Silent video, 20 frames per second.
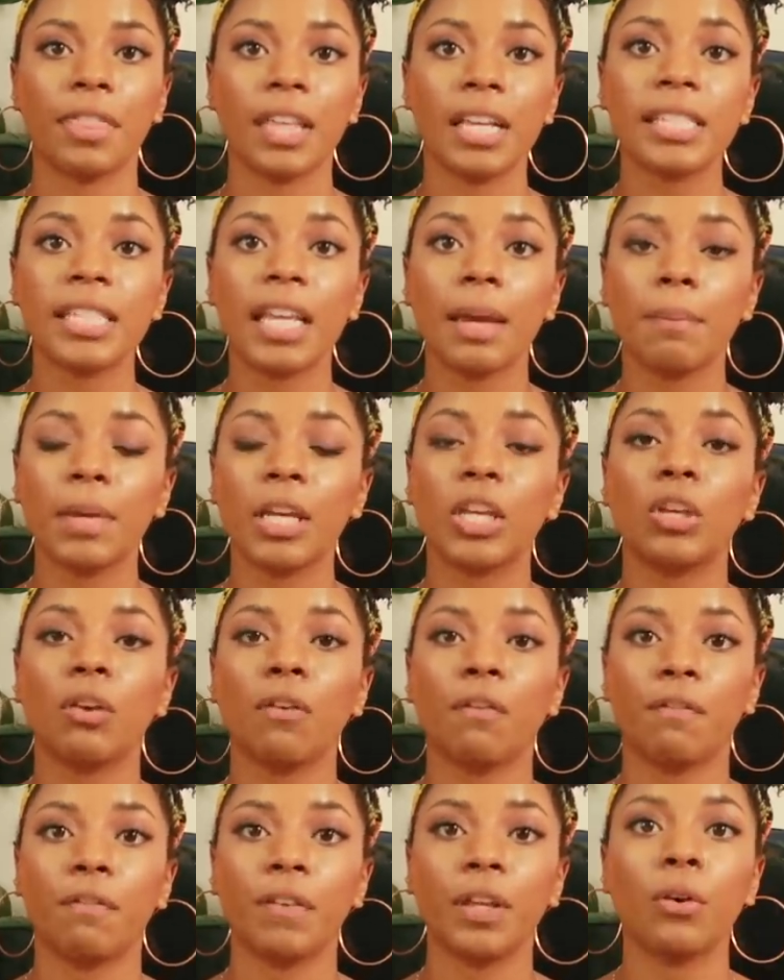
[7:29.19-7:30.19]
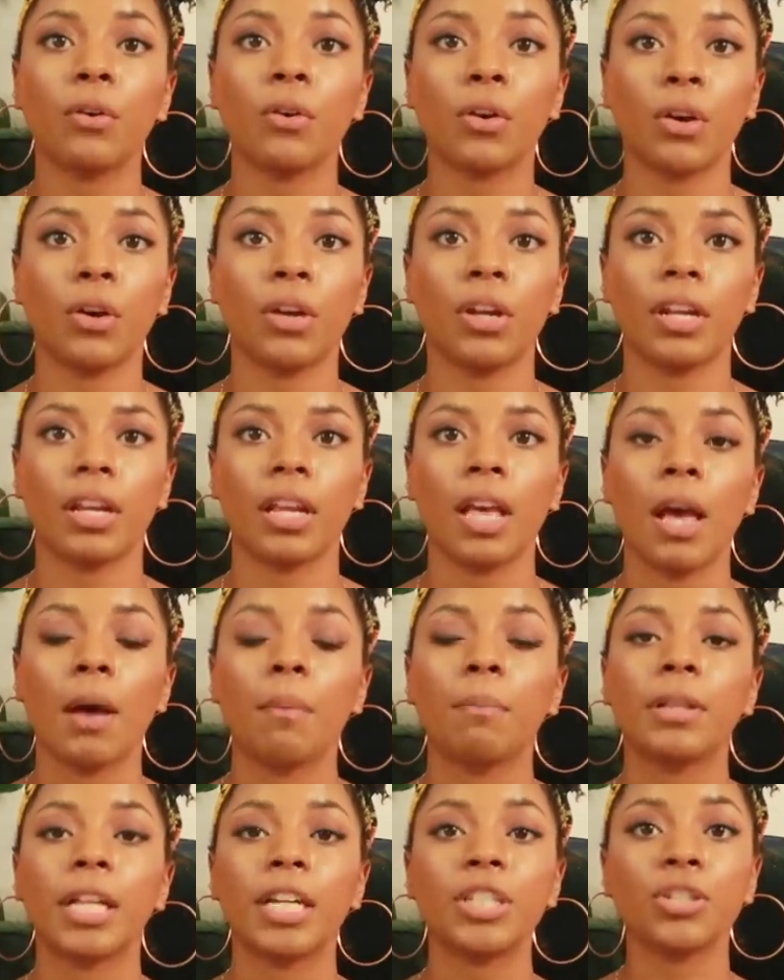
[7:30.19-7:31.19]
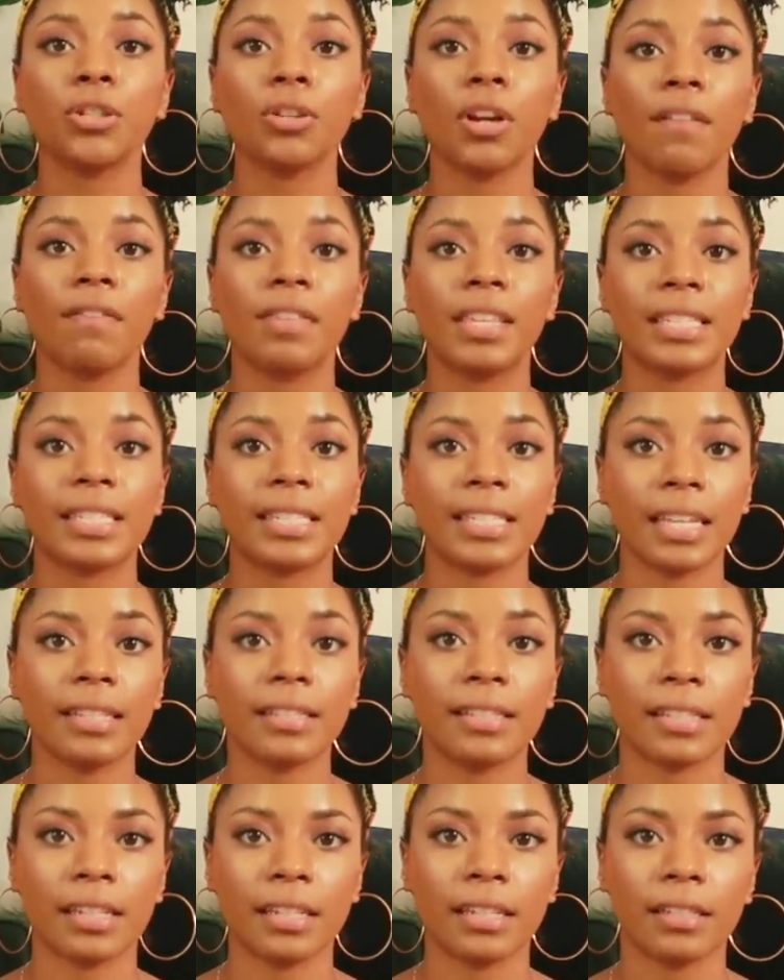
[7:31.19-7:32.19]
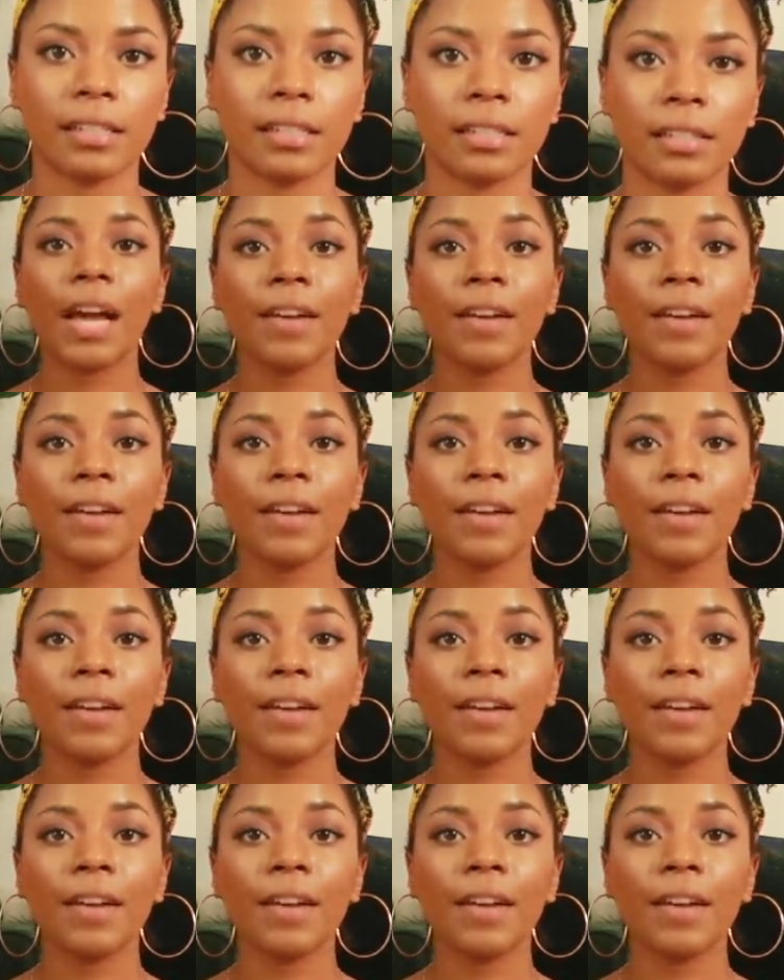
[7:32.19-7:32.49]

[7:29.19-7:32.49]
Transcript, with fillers: things that make you feel good, pleasure of the senses.